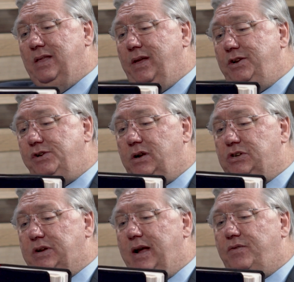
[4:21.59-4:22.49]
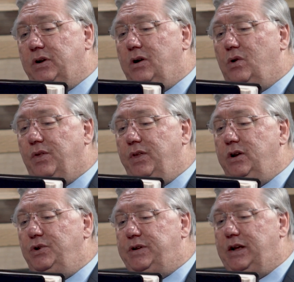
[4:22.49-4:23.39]
They just have to go to the
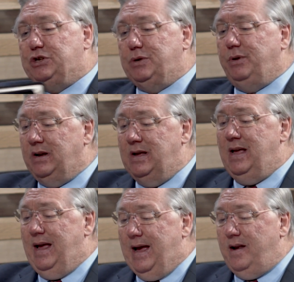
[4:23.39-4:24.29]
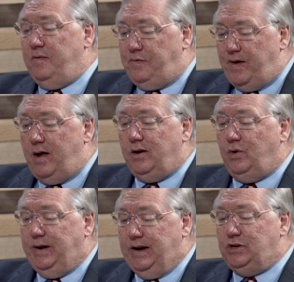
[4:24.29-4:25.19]
New Testament and
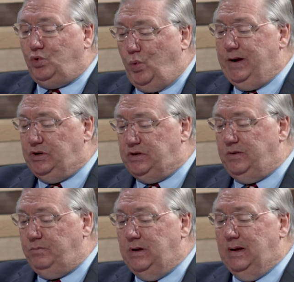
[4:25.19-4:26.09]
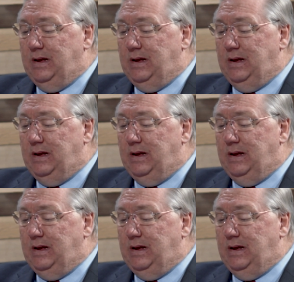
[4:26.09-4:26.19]
follow its wisdom